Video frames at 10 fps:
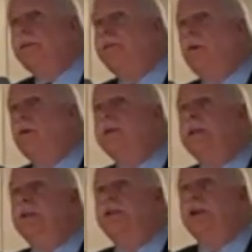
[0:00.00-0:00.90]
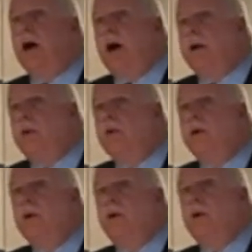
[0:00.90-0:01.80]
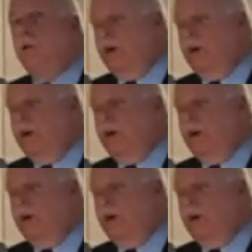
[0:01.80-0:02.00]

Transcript: the folks in Chicago who